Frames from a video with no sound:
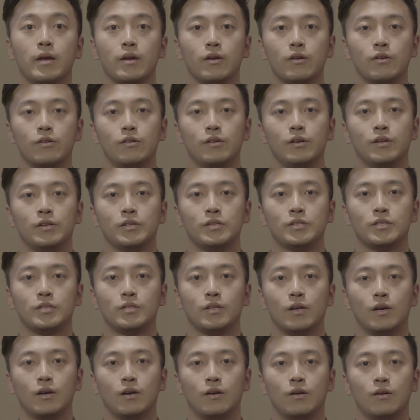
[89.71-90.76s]
Ankr
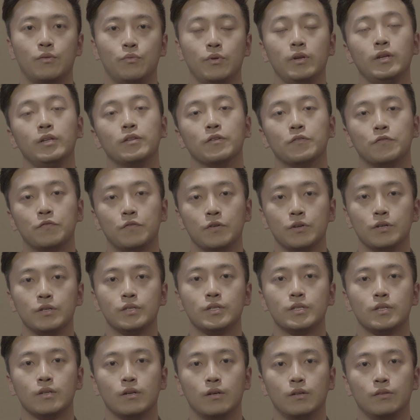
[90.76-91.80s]
is uh, really the
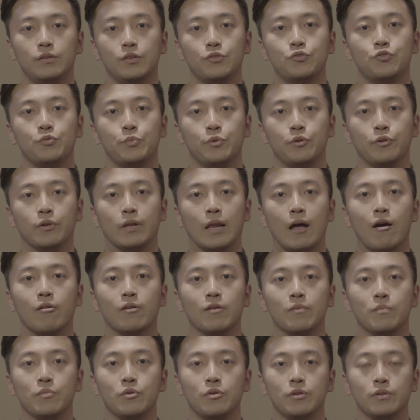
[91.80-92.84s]
first uh, distributed cloud
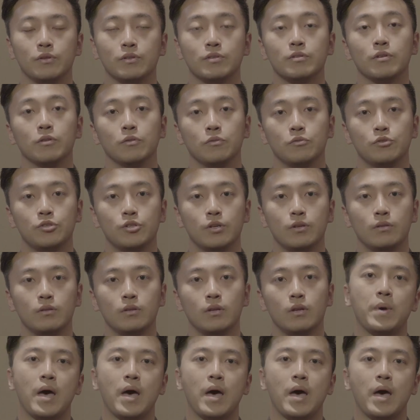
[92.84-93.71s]
computing solution.